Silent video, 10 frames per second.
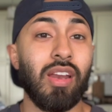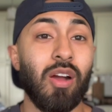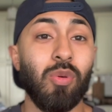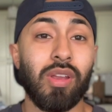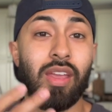
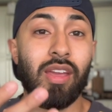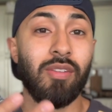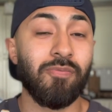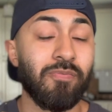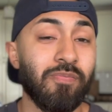out with
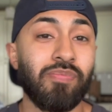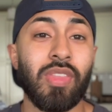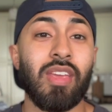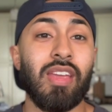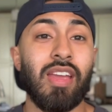Kent,
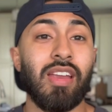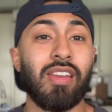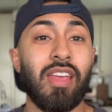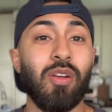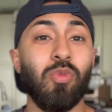and
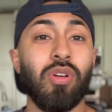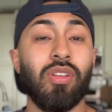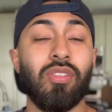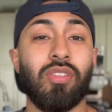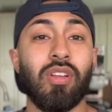Kent
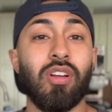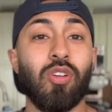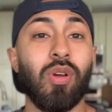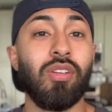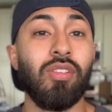was uh,
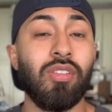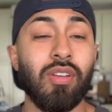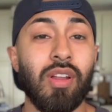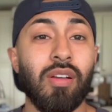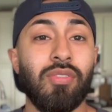gracious
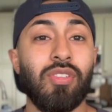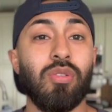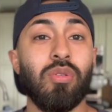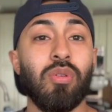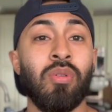enough
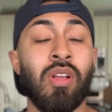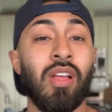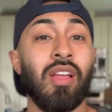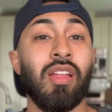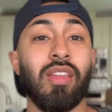to
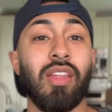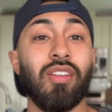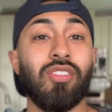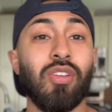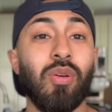let
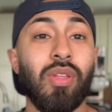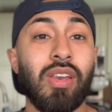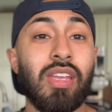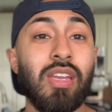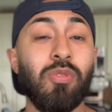us know that
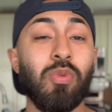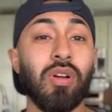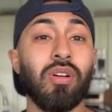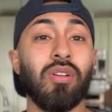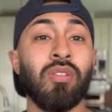he
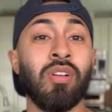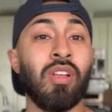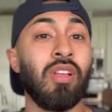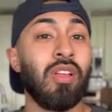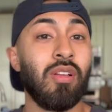will
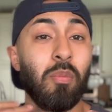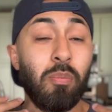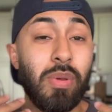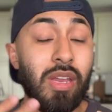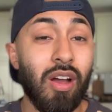
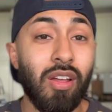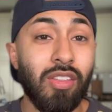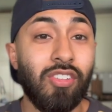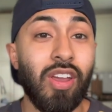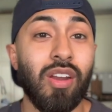be on the
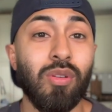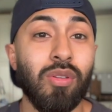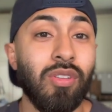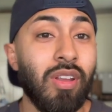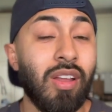
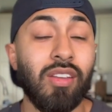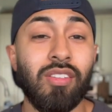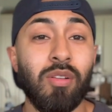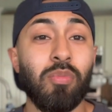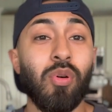channel at
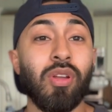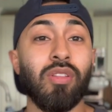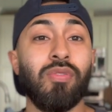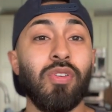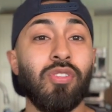some point in
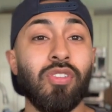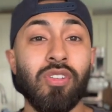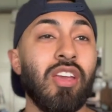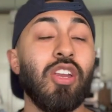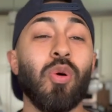the
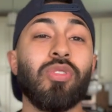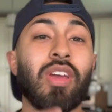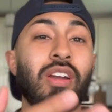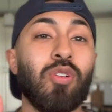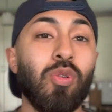future. You know, it was
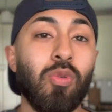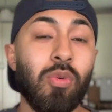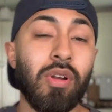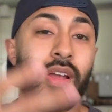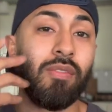kind of cool.
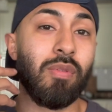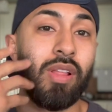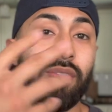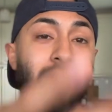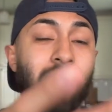When I, when
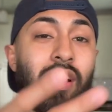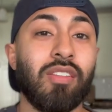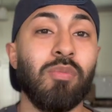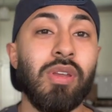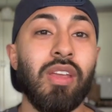I finally got
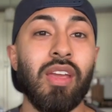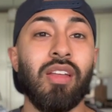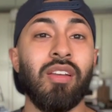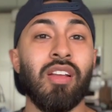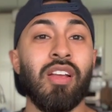to meet
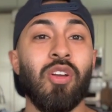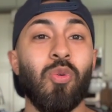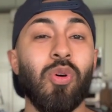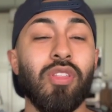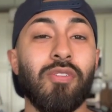Kent,
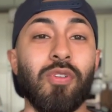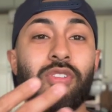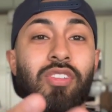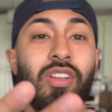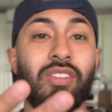one of the
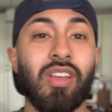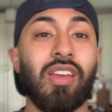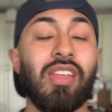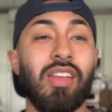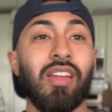first things
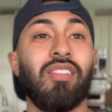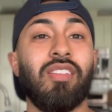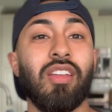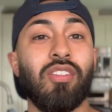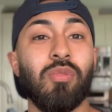that he had
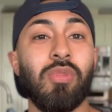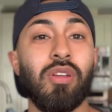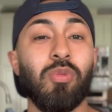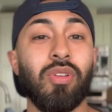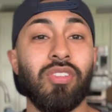said to
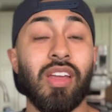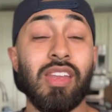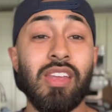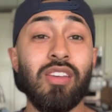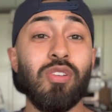me was that
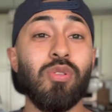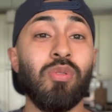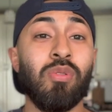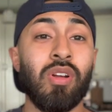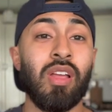he
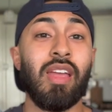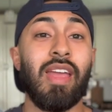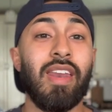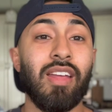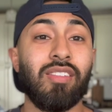knew
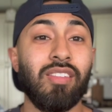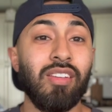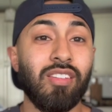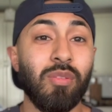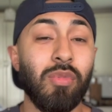and had
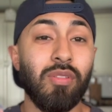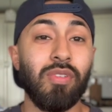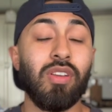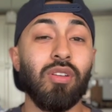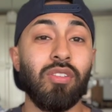seen some of the
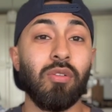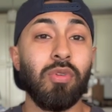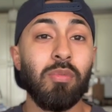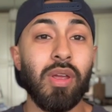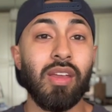videos that
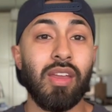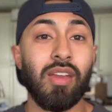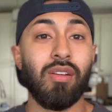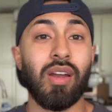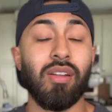we make
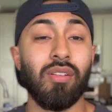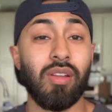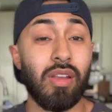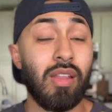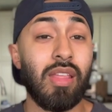here, uh,
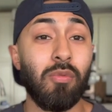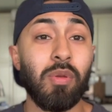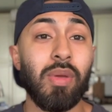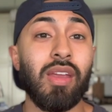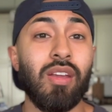that we
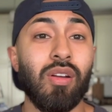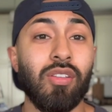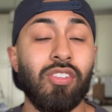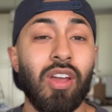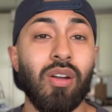make here on the
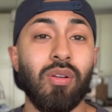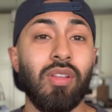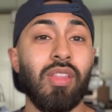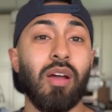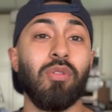channel.
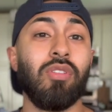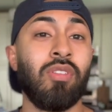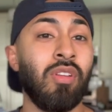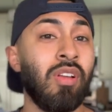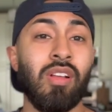And that
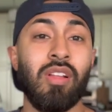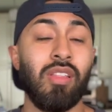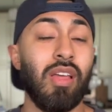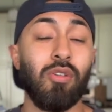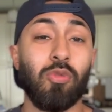was,
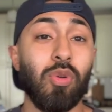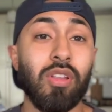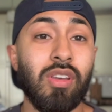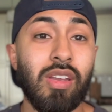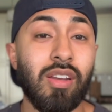that was really
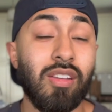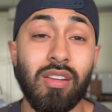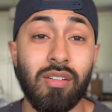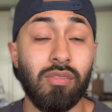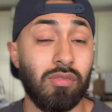neat.
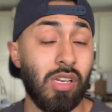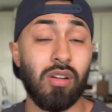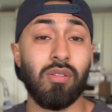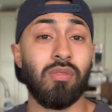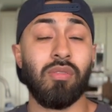You, you
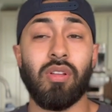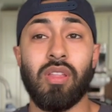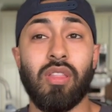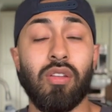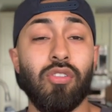know,
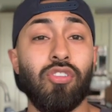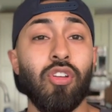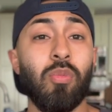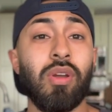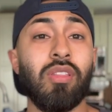there's
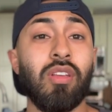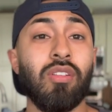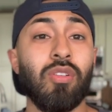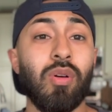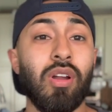so many
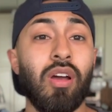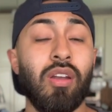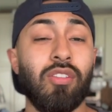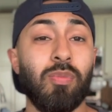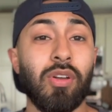things going on,
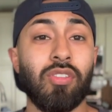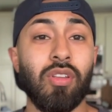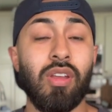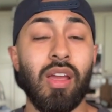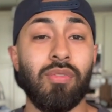
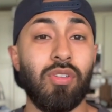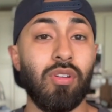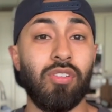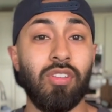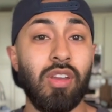especially after
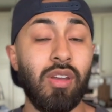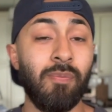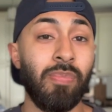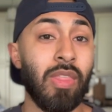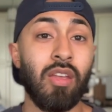
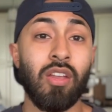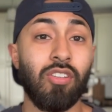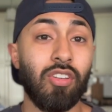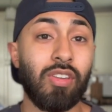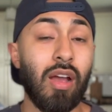seeing
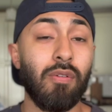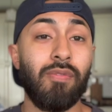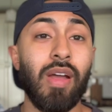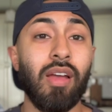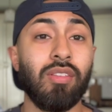just how
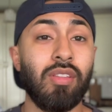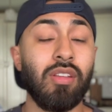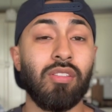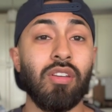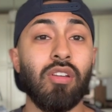fast
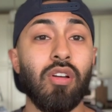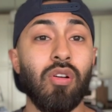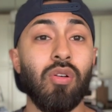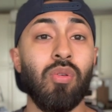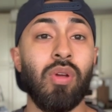things can
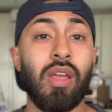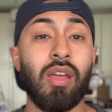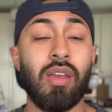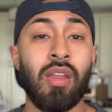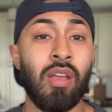go
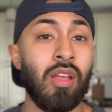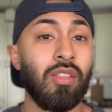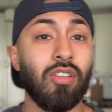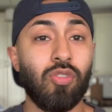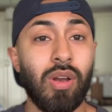and
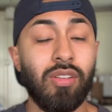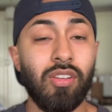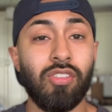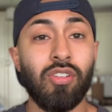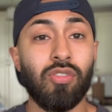the
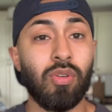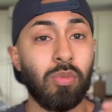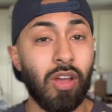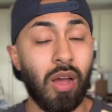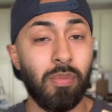transitions from
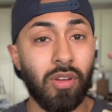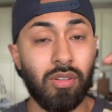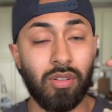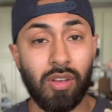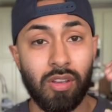
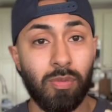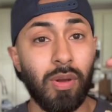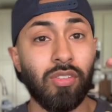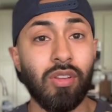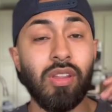topics,
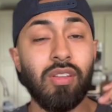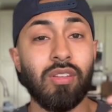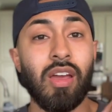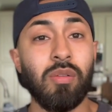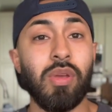especially in these
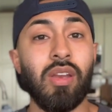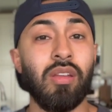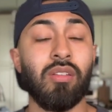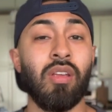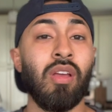kind of
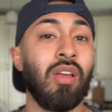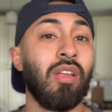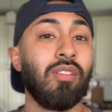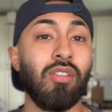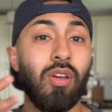meetings,
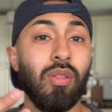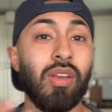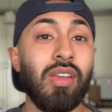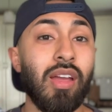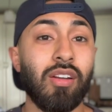to know that
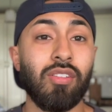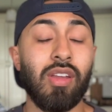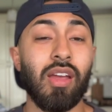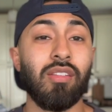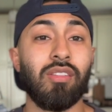he actually
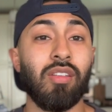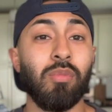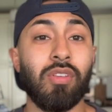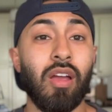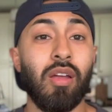had
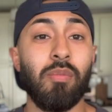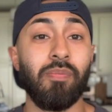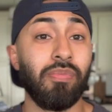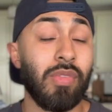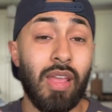some
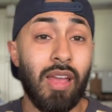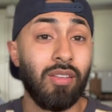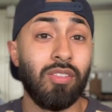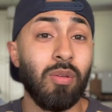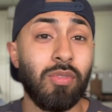time,
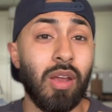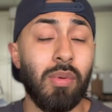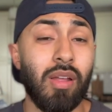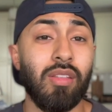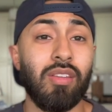has some time
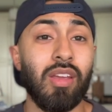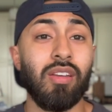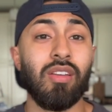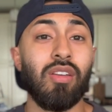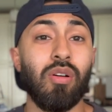out of the day
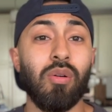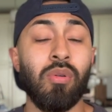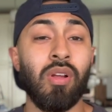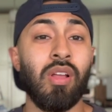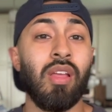to
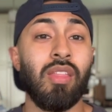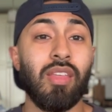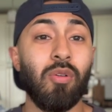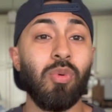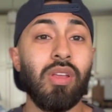know
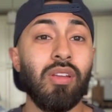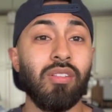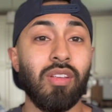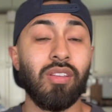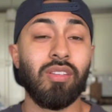that we
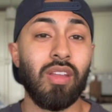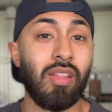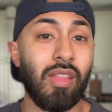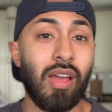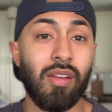exist
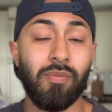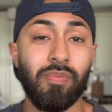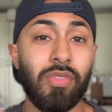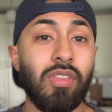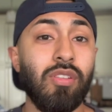and that
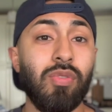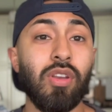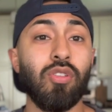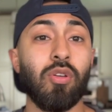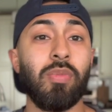these
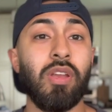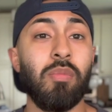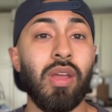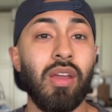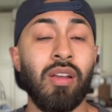videos are being
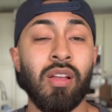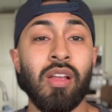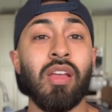made.